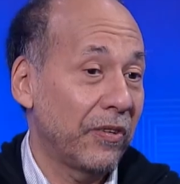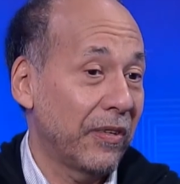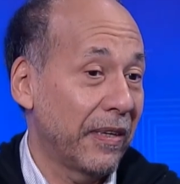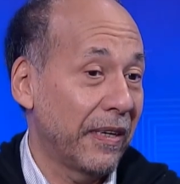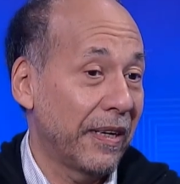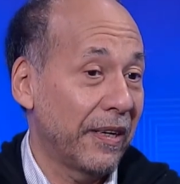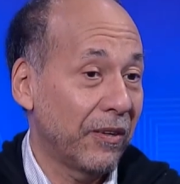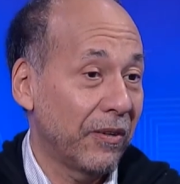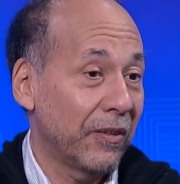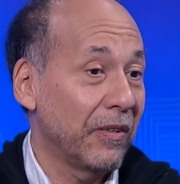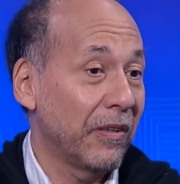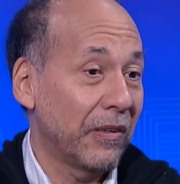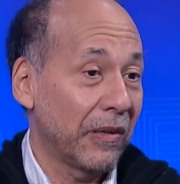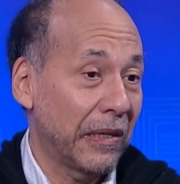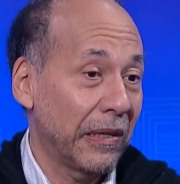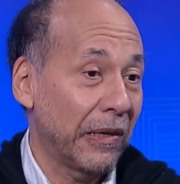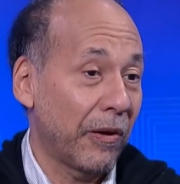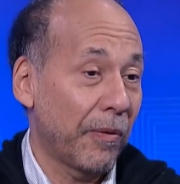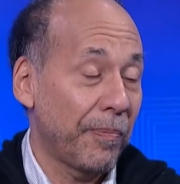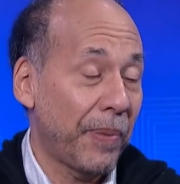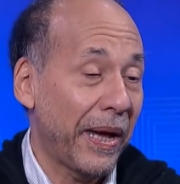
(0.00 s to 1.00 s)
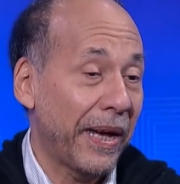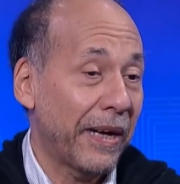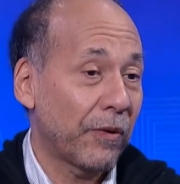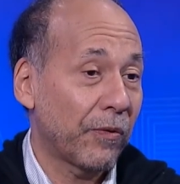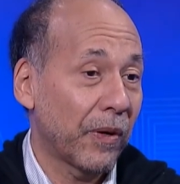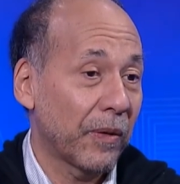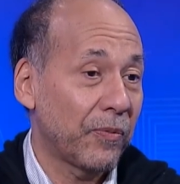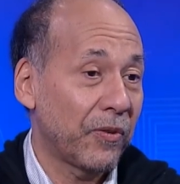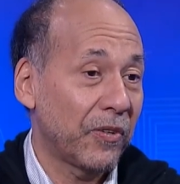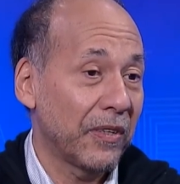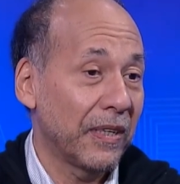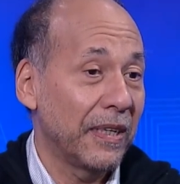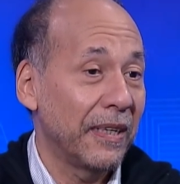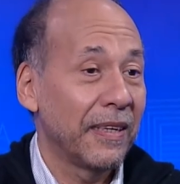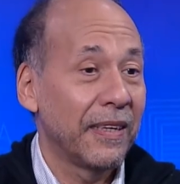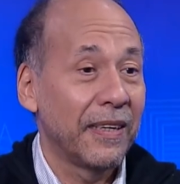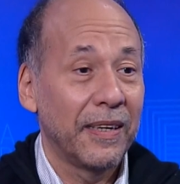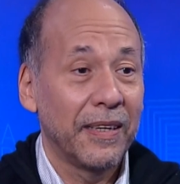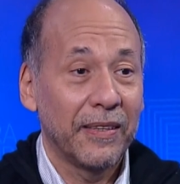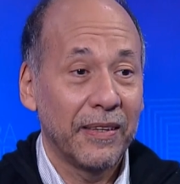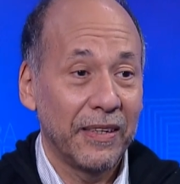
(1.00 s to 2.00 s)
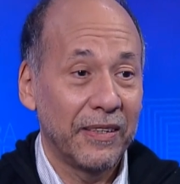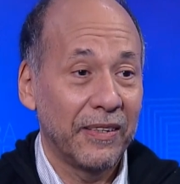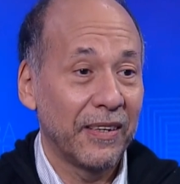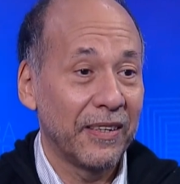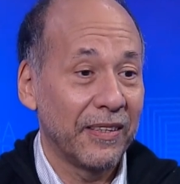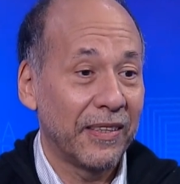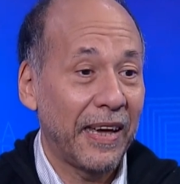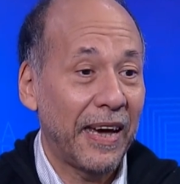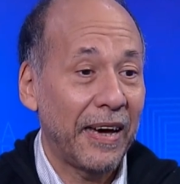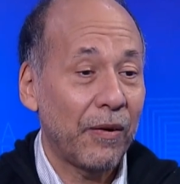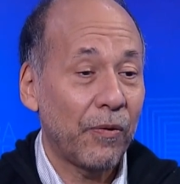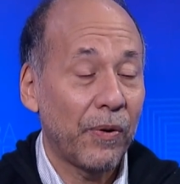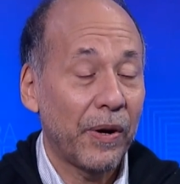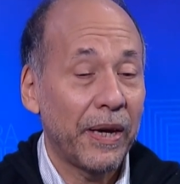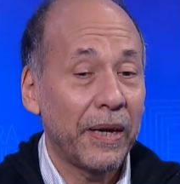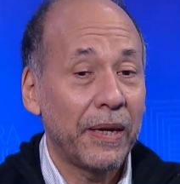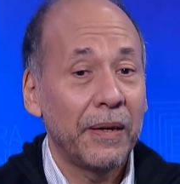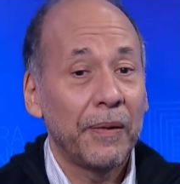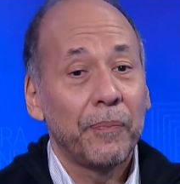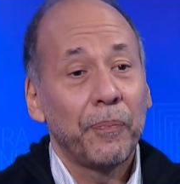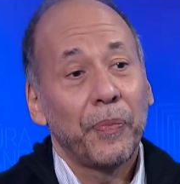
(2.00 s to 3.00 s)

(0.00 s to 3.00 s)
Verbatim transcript: so that it couldn't declare bankruptcy. They did it that way.